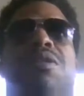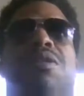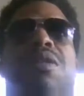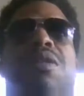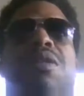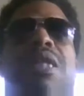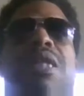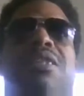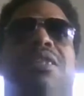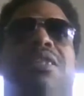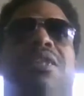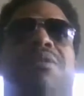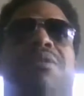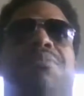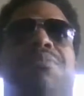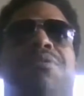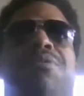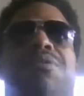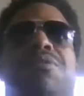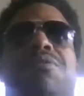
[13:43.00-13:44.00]
I just kept
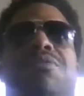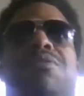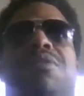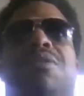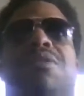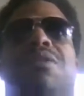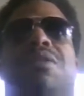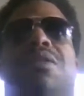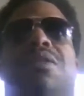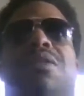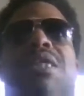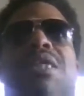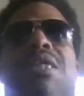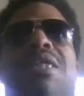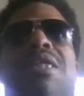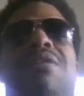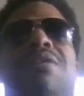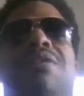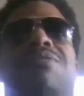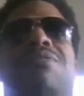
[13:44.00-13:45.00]
producing. And
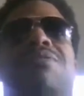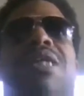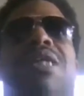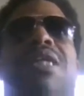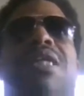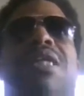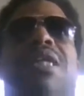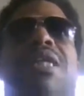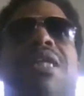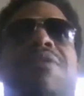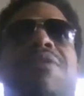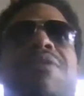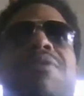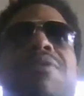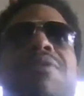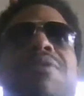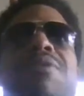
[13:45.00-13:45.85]
then it was kind of like, well,